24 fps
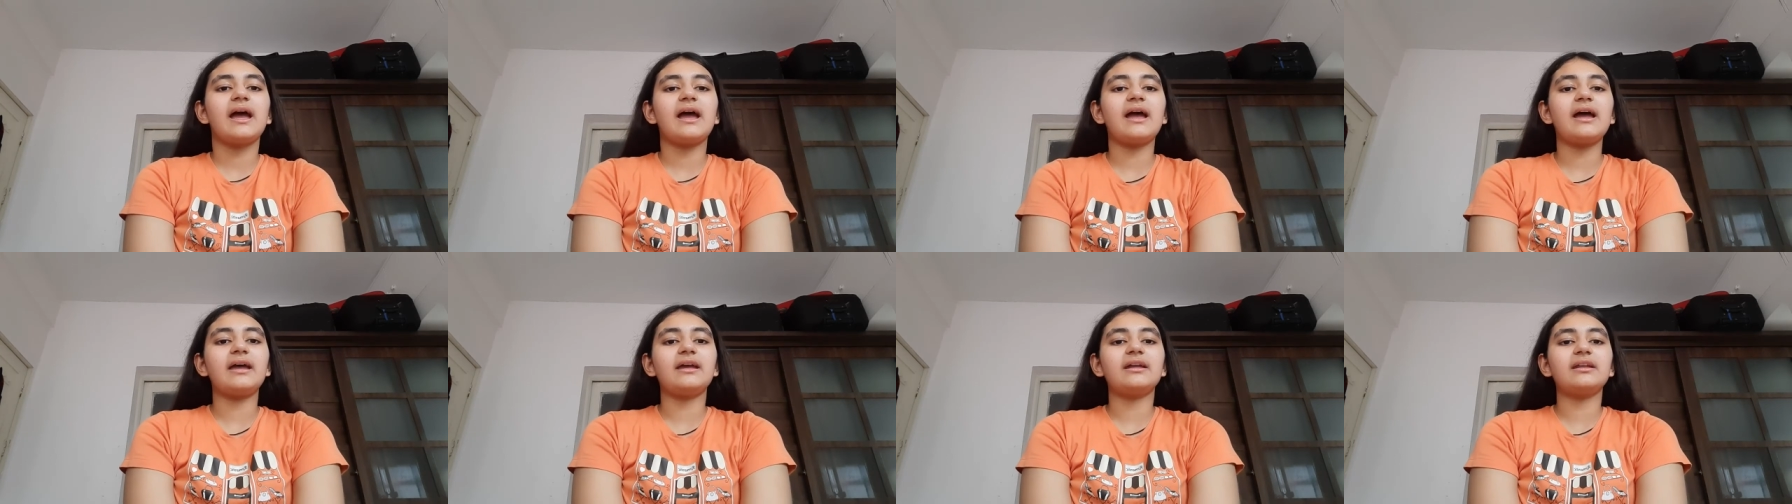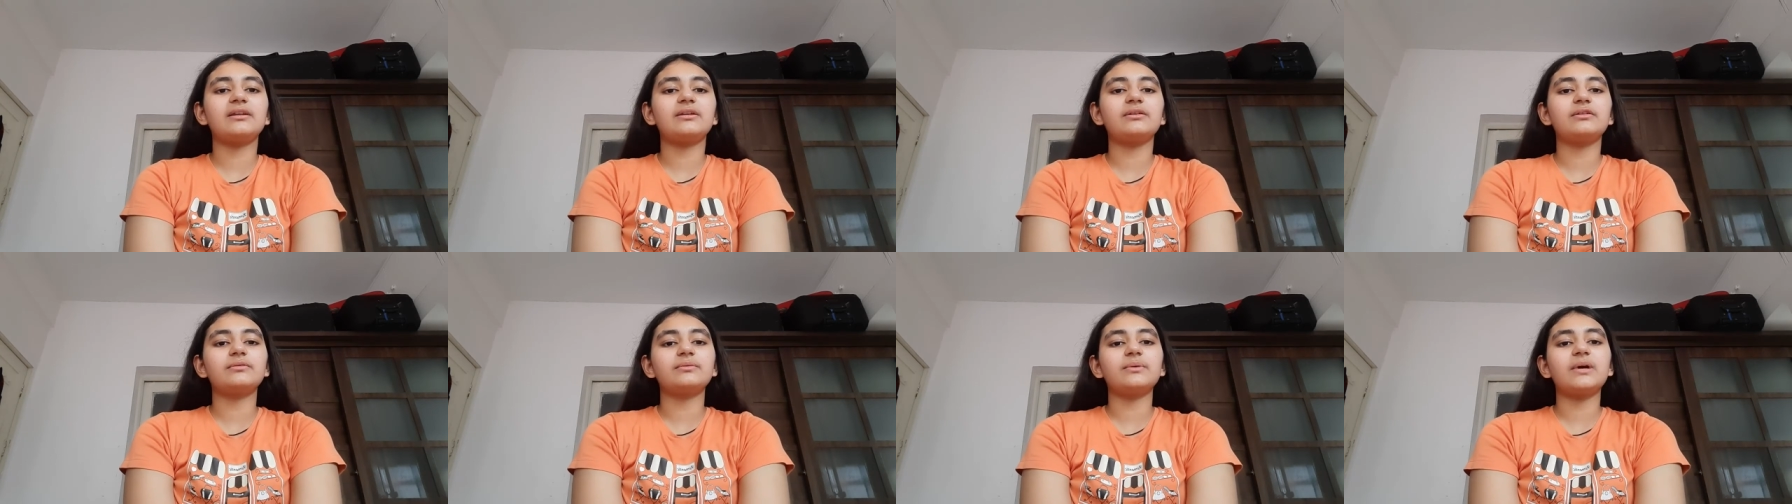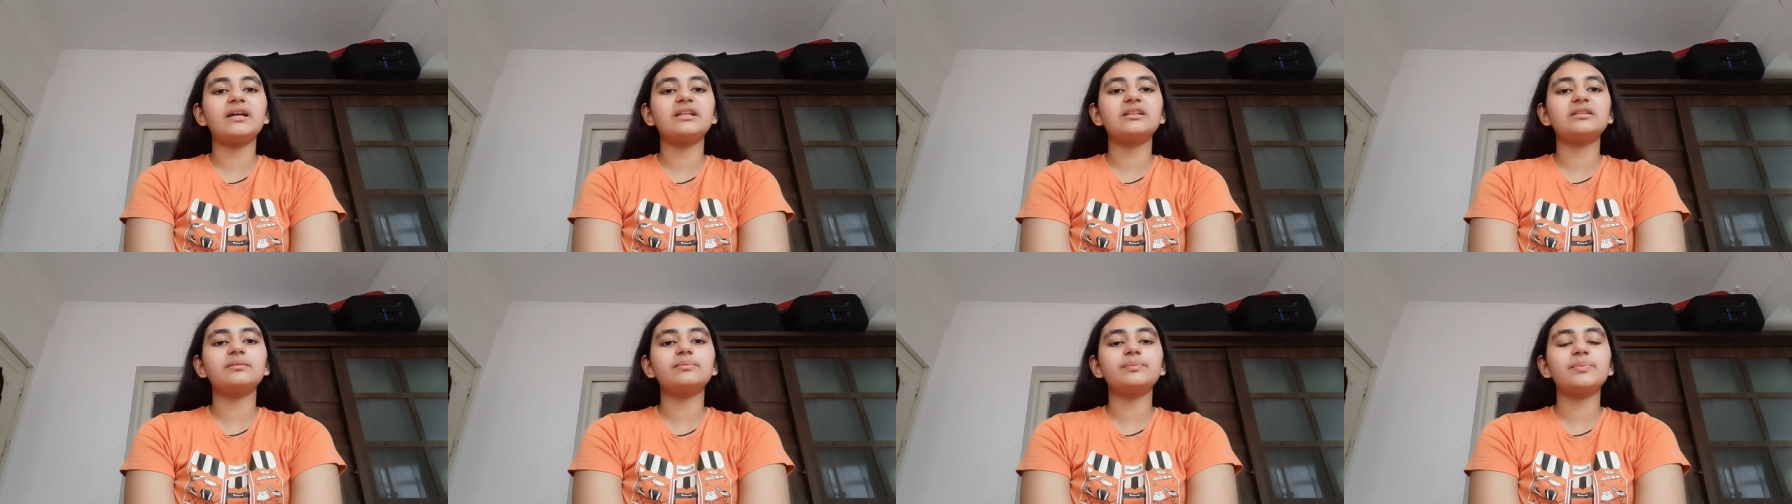and
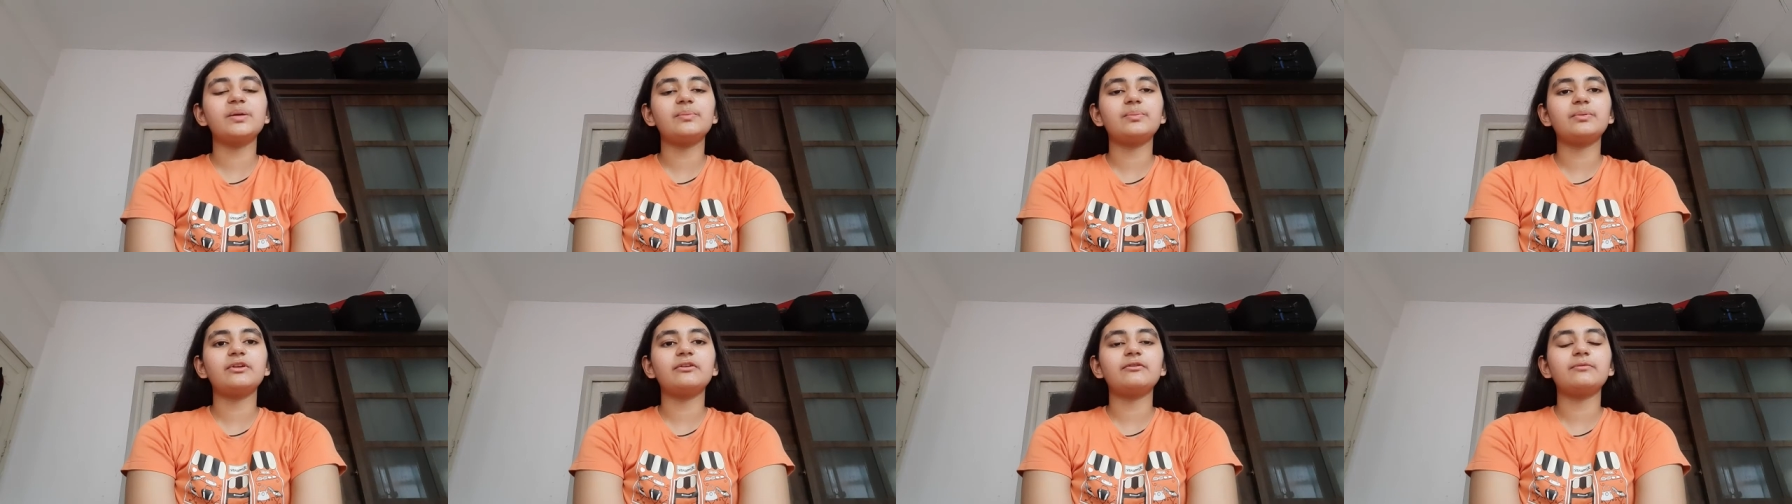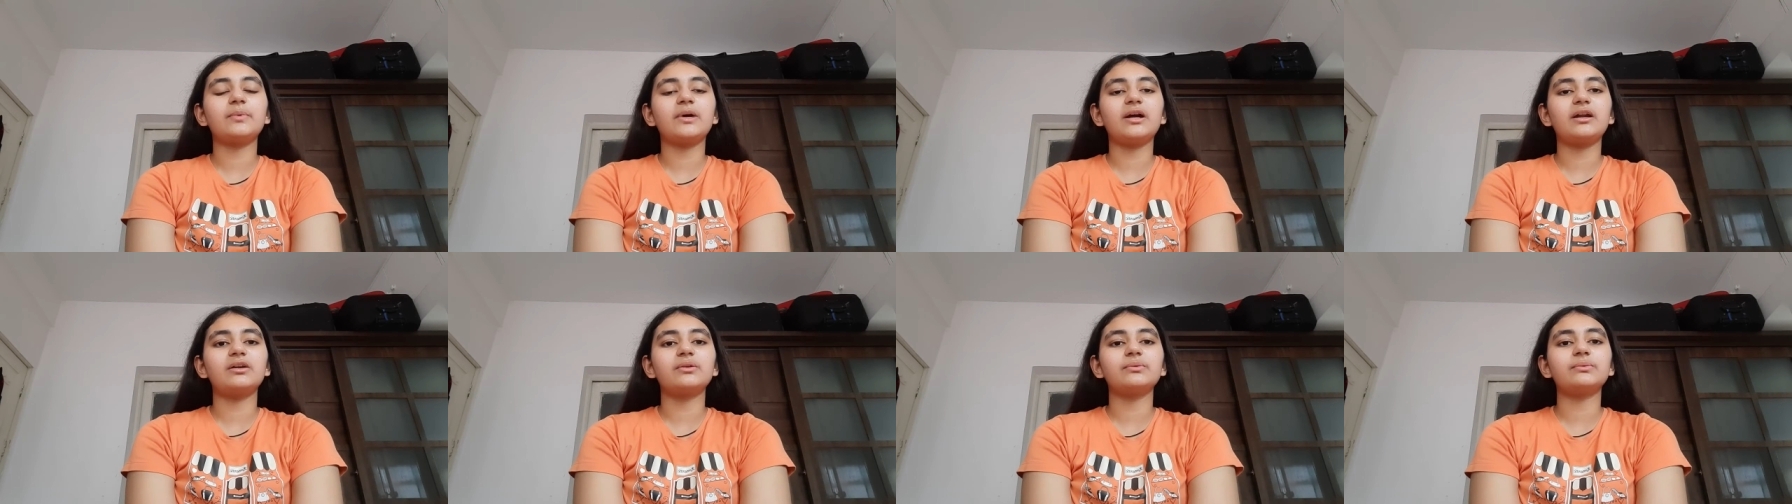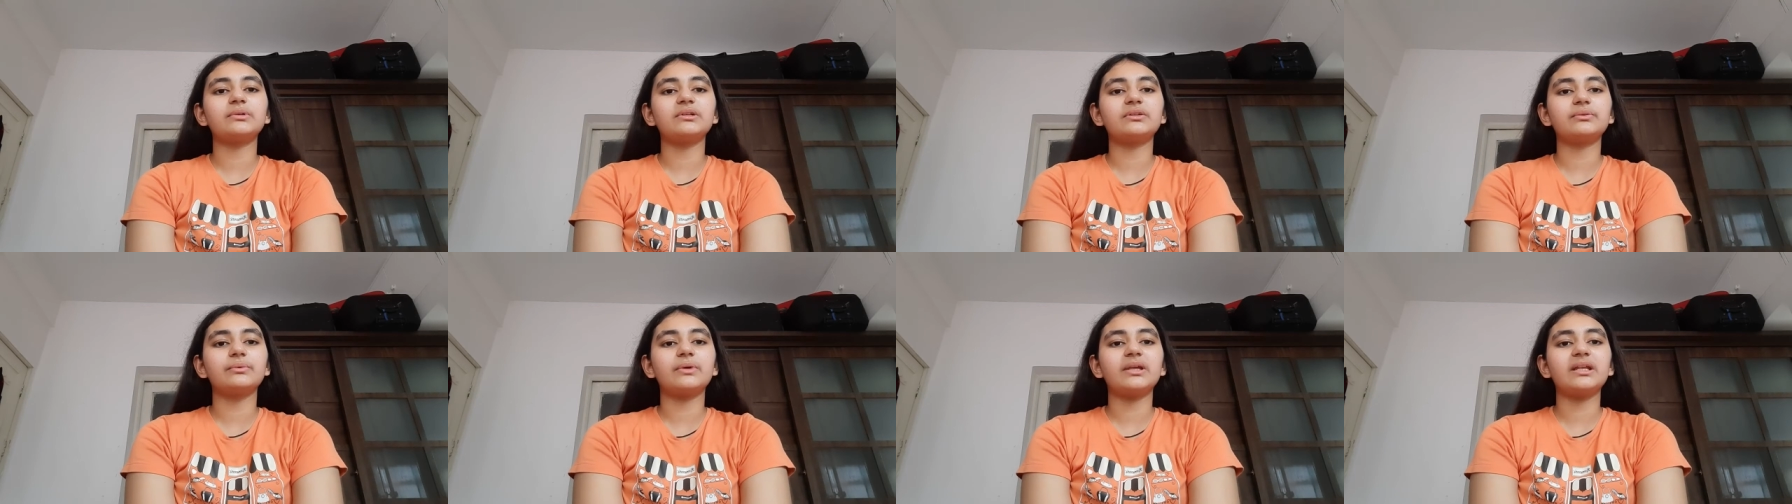while the people of bardo
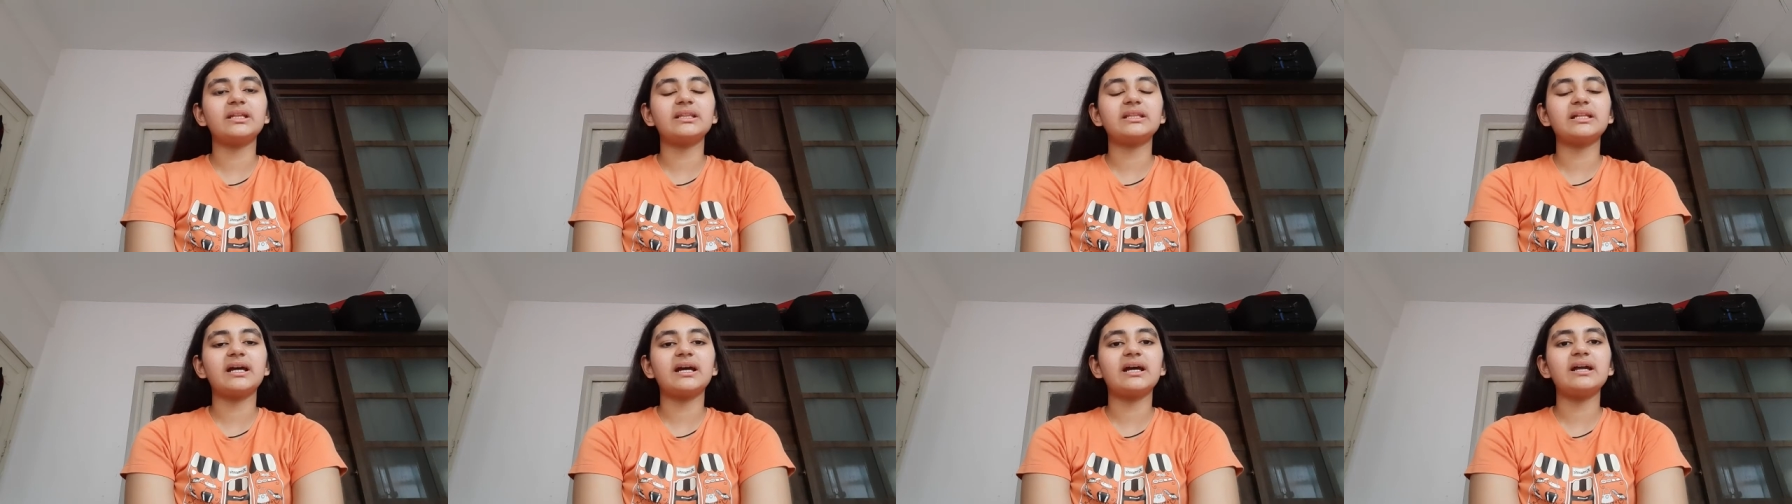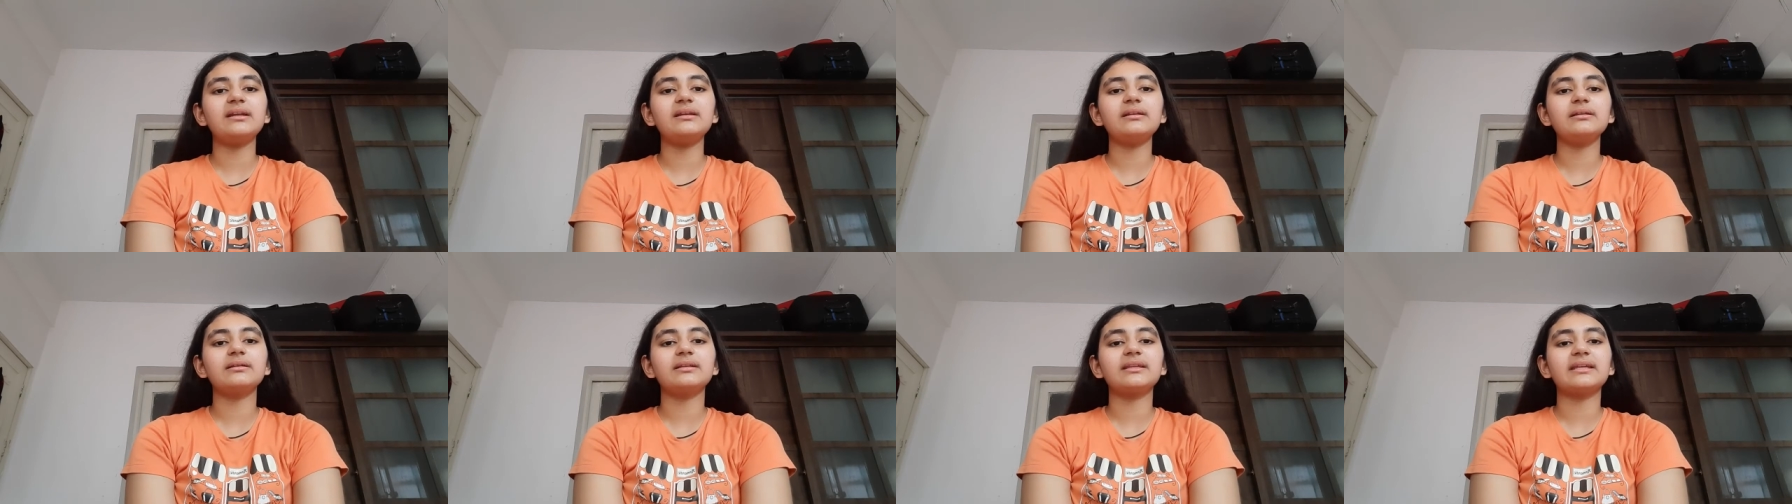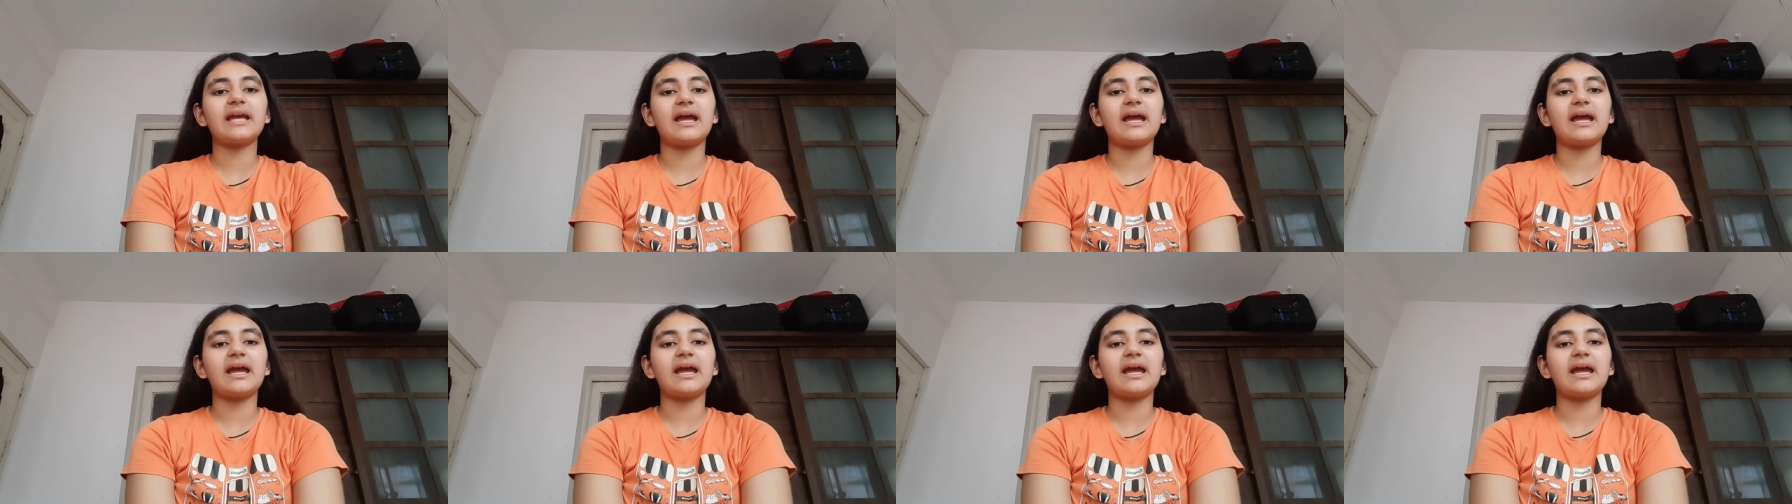were doing that